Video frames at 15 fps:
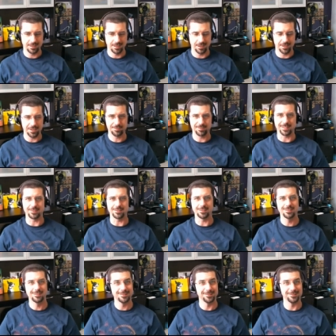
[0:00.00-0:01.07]
unexpected,
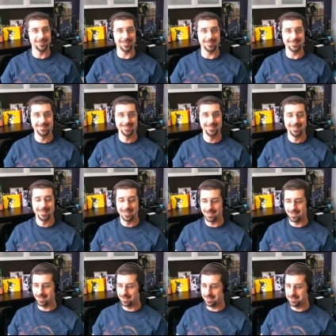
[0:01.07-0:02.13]
right?
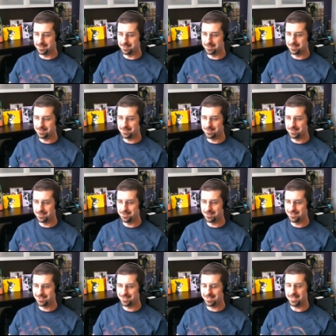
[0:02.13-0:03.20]
Uh,
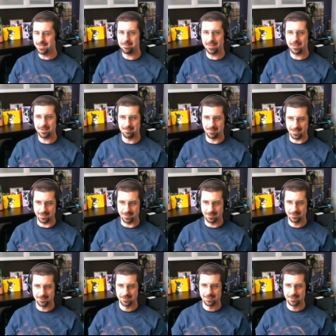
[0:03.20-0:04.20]
keep that in mind.